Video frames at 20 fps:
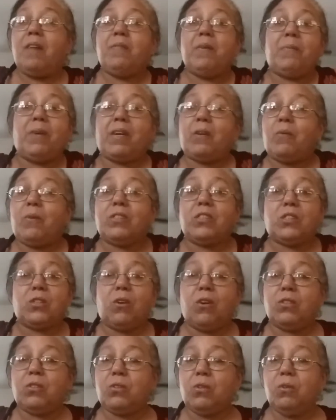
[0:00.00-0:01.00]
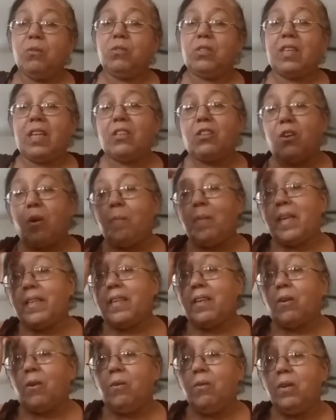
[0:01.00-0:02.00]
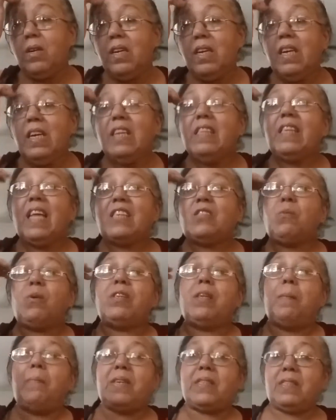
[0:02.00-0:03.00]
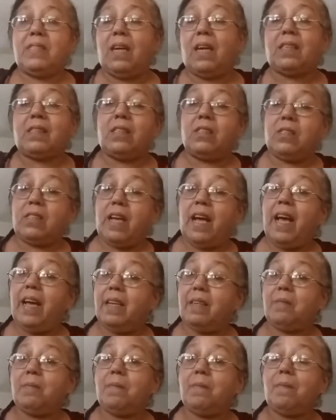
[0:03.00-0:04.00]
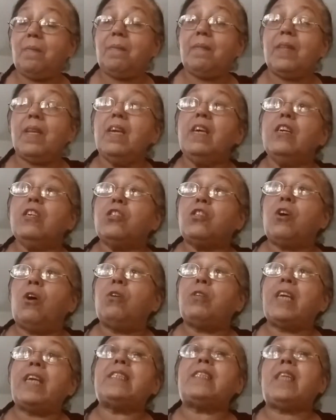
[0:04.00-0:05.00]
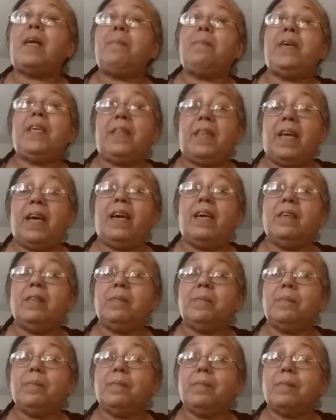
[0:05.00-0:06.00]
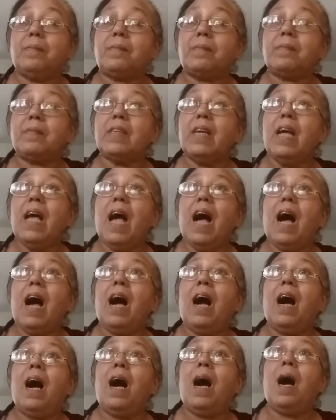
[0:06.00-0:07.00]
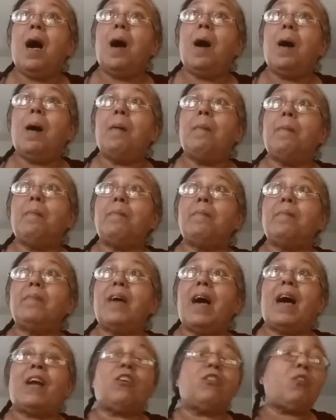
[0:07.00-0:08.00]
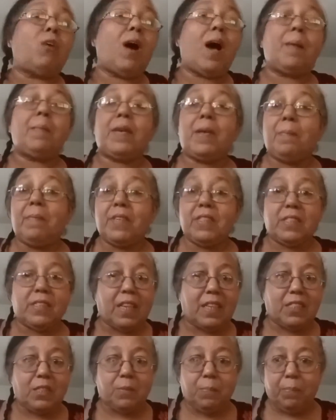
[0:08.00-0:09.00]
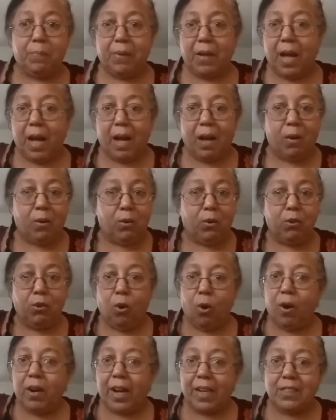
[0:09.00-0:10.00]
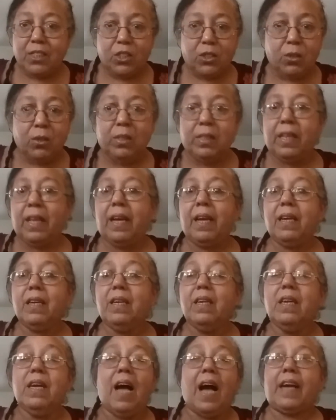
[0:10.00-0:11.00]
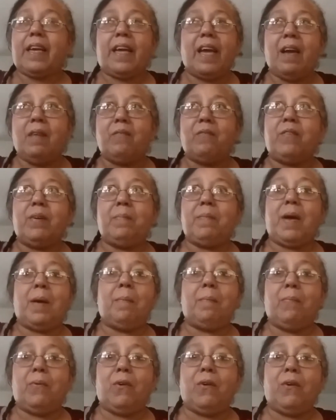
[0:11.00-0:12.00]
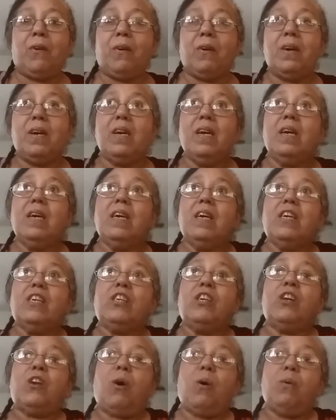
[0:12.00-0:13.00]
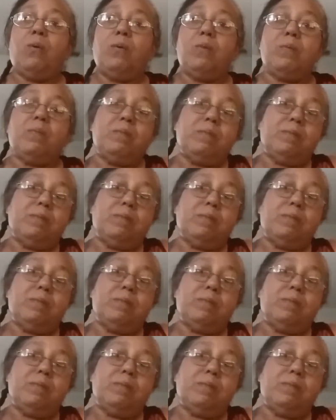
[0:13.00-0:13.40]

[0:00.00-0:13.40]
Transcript: Everybody wants to go to Centro Médico. That's where the best doctors are at. So they sent me there. I don't know how many months, how long I stood there. I can't remember, you know,